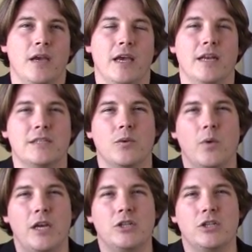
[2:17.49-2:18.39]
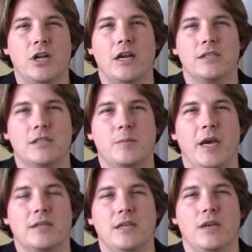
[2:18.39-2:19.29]
And as the wage adjusts
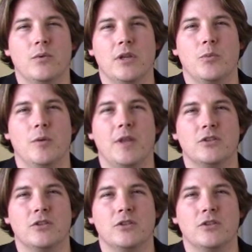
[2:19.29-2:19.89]
back to equilibrium,